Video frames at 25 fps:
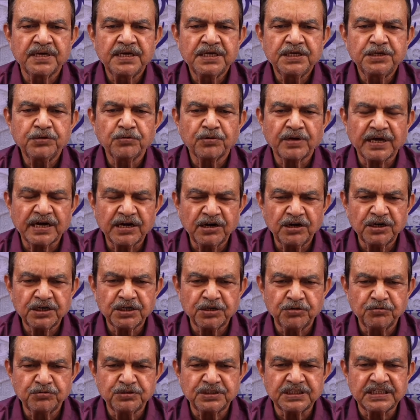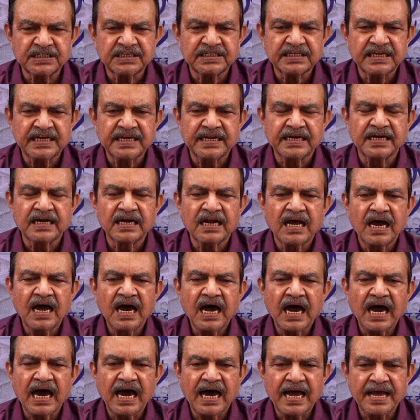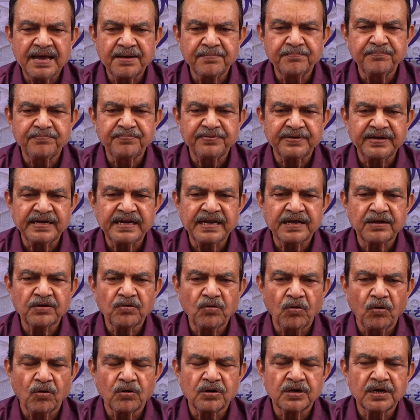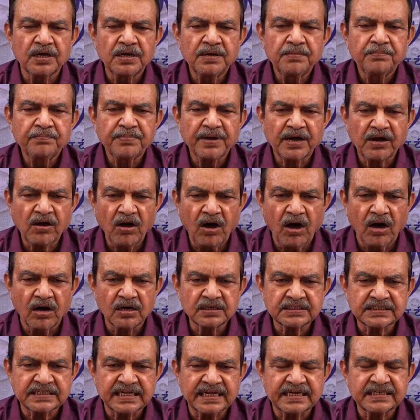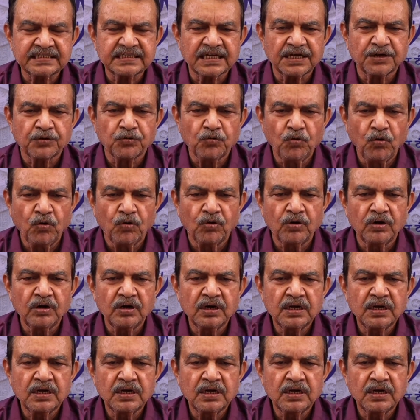You cannot use it in I am feeling cold, because there is a rule